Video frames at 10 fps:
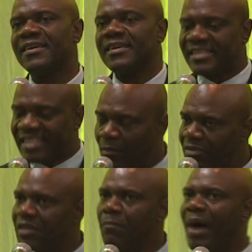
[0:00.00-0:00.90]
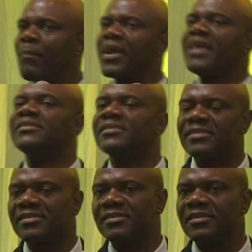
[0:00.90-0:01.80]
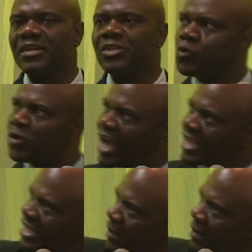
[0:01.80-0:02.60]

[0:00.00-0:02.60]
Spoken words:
within MDC for alleged